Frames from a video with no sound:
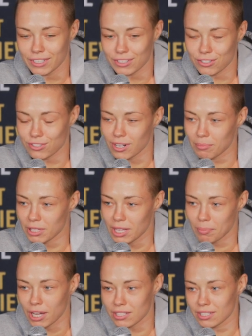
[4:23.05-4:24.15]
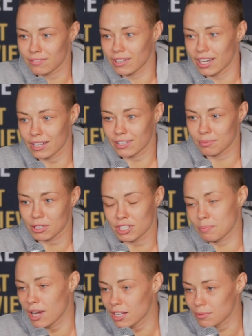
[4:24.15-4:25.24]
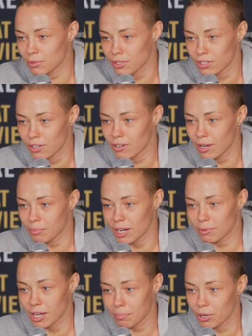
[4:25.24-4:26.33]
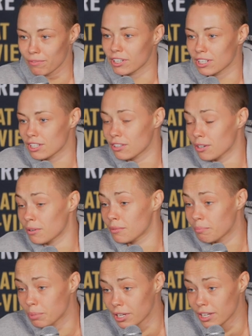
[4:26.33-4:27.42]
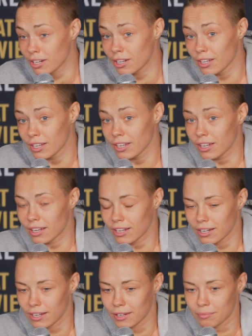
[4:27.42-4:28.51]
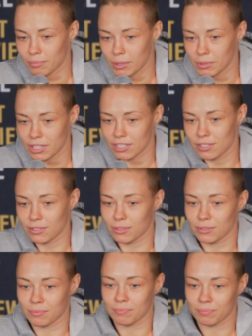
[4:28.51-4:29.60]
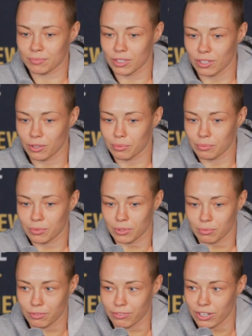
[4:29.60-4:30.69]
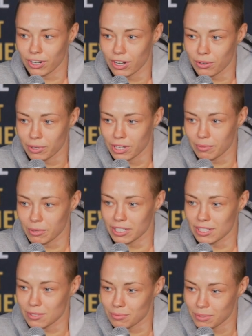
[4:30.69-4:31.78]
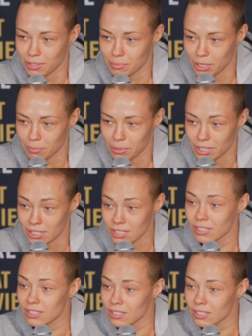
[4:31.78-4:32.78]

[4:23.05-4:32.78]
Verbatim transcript: just trying to be that positive light as much as possible. You know, I mean, I'm not perfect either, but uh, maybe this will, you know, we'll we'll figure out a way to make this world a better place.